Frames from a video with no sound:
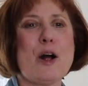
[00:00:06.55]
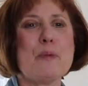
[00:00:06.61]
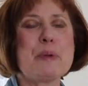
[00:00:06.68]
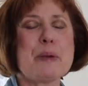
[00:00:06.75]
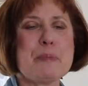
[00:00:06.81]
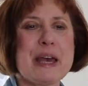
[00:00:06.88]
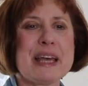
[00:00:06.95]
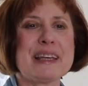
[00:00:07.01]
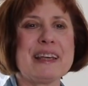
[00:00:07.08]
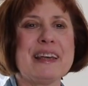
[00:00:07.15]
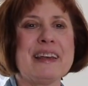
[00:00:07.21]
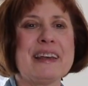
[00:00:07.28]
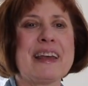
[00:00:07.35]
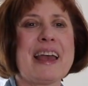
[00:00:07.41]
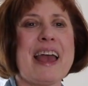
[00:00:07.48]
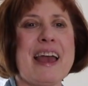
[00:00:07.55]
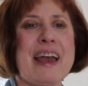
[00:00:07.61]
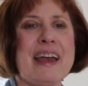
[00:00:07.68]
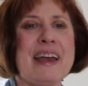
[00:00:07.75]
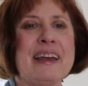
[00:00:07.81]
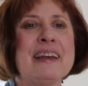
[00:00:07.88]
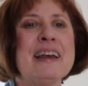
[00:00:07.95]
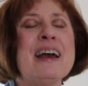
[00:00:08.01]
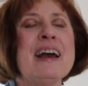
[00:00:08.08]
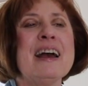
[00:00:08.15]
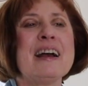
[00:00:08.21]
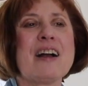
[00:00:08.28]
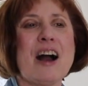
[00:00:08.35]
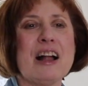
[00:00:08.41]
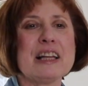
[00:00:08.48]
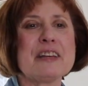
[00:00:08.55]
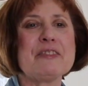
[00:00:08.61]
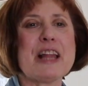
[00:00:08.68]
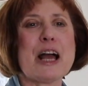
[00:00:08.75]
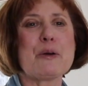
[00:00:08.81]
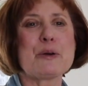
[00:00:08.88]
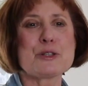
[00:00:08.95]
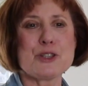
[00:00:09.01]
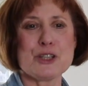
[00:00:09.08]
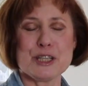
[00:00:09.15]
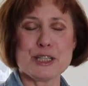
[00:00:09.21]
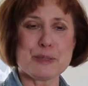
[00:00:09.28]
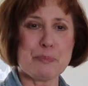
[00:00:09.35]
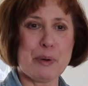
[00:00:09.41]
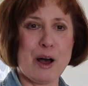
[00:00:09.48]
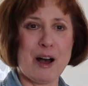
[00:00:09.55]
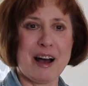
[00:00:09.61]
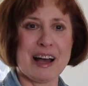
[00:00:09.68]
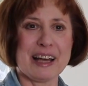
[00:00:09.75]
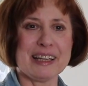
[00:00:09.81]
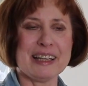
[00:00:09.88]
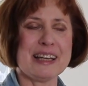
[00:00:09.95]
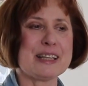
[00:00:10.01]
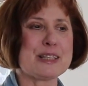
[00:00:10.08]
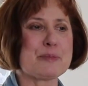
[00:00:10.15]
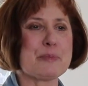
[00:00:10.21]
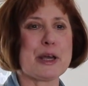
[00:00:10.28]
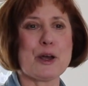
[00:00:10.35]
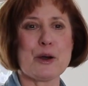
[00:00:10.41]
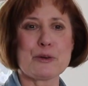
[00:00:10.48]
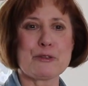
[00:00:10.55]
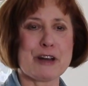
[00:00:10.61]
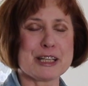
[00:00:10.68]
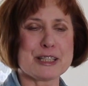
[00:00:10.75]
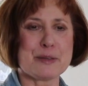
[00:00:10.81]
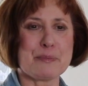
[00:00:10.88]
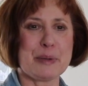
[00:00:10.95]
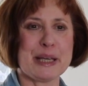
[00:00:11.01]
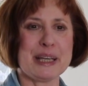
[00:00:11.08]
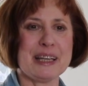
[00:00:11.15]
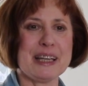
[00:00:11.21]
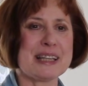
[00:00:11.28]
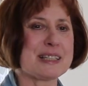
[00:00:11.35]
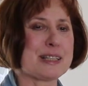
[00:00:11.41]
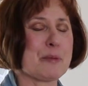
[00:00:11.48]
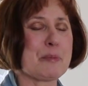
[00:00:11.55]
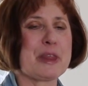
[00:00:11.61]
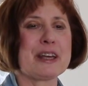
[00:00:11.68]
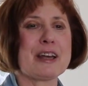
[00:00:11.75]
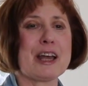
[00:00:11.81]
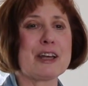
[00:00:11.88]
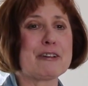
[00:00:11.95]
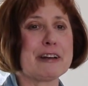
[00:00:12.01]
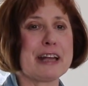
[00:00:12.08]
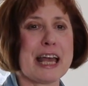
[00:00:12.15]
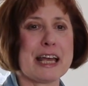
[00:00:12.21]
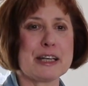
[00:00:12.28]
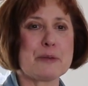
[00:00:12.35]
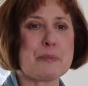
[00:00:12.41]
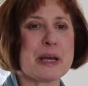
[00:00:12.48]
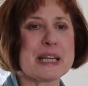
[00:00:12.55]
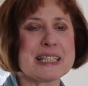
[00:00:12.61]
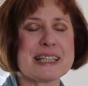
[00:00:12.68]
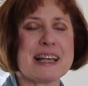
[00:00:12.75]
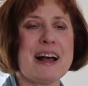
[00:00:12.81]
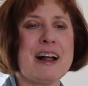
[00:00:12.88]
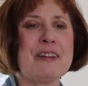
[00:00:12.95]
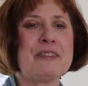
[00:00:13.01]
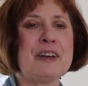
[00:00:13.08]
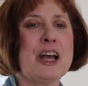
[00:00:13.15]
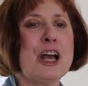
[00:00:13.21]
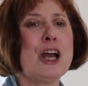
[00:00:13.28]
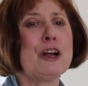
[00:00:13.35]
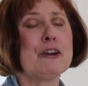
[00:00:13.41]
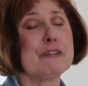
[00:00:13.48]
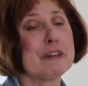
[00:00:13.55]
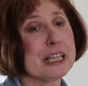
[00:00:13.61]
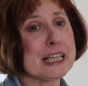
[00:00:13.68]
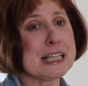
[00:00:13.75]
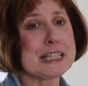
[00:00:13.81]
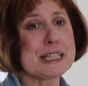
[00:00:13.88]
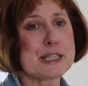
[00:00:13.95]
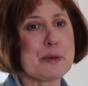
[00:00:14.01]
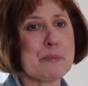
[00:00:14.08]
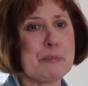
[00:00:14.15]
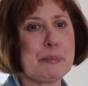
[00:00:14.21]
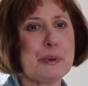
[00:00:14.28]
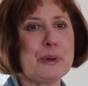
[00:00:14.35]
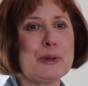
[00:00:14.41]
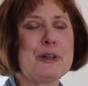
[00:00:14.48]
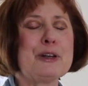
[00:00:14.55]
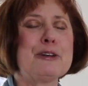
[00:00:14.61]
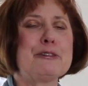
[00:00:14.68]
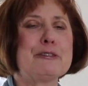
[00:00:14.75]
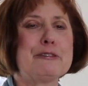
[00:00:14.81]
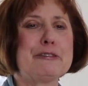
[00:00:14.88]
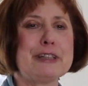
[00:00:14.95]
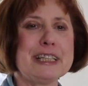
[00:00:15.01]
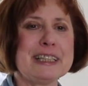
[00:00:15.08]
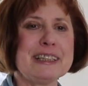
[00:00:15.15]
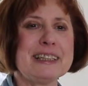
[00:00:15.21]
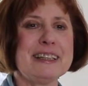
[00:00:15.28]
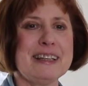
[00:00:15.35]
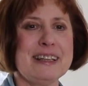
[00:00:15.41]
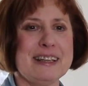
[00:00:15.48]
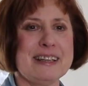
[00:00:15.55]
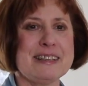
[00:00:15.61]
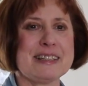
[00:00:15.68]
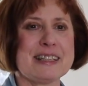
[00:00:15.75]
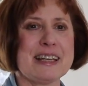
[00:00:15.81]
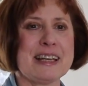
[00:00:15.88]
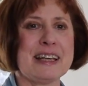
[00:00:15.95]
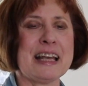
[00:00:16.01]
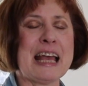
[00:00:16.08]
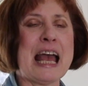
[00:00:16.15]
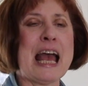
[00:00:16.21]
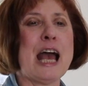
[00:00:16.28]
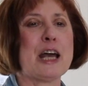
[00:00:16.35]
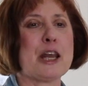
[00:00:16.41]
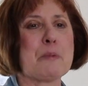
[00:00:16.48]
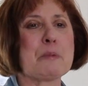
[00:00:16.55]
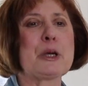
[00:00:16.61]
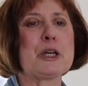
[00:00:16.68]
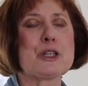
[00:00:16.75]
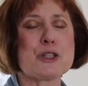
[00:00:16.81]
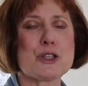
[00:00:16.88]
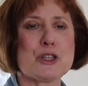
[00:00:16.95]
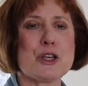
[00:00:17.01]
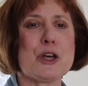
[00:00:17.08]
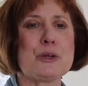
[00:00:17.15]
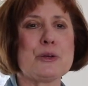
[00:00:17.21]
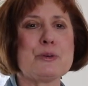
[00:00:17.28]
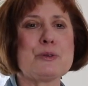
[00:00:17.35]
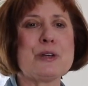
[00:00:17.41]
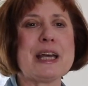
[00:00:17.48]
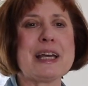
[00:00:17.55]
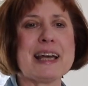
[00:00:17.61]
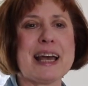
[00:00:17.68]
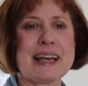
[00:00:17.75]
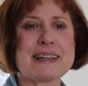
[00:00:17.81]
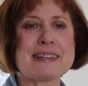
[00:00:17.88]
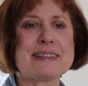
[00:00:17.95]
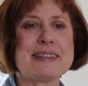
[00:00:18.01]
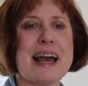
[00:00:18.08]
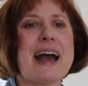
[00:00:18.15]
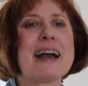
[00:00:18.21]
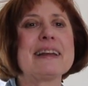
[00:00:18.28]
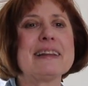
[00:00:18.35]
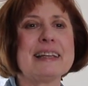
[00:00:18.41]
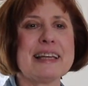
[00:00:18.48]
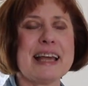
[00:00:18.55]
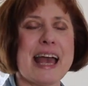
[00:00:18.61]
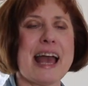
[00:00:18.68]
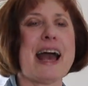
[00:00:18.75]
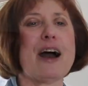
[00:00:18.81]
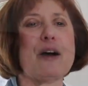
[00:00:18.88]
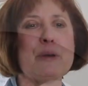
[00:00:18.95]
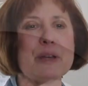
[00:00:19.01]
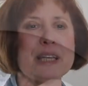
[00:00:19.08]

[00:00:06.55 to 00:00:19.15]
I'll be making a cauliflower cheese pie. It's my own recipe. It's something I created myself. Really simple, really easy, and I'm going to show you exactly how